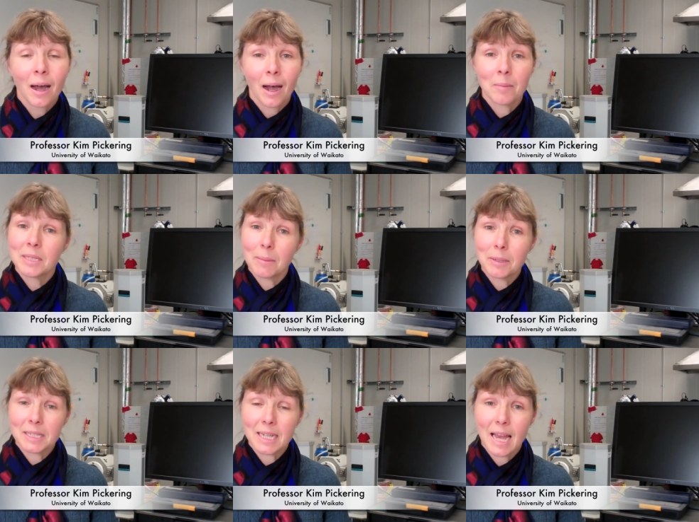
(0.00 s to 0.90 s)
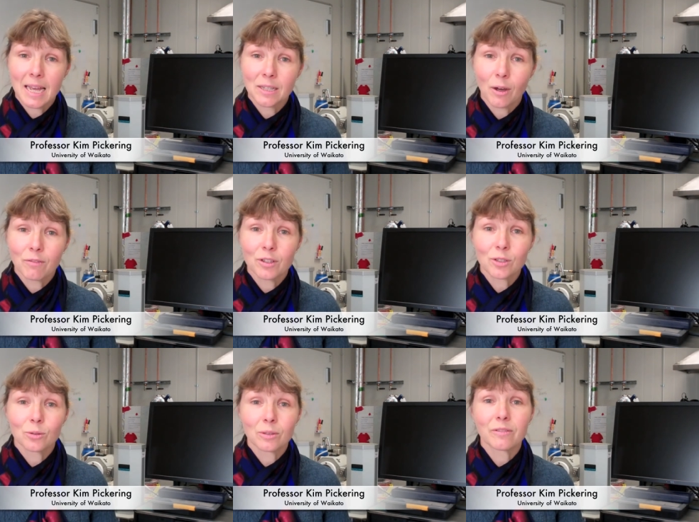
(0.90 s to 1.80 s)
I'm Deputy Head of the
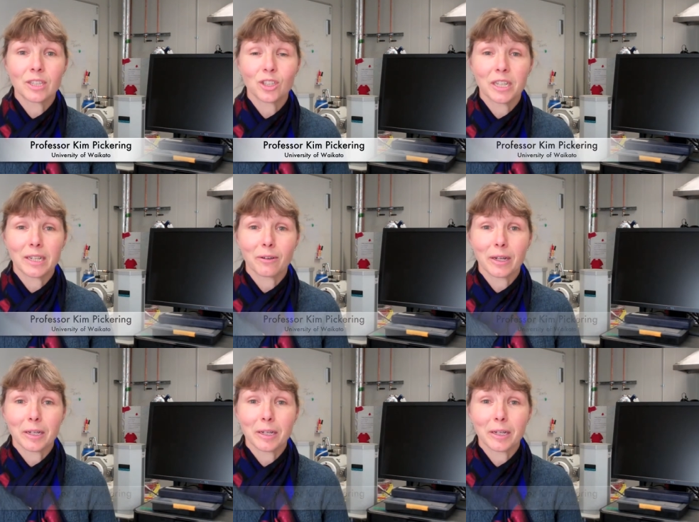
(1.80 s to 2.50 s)
School of Engineering.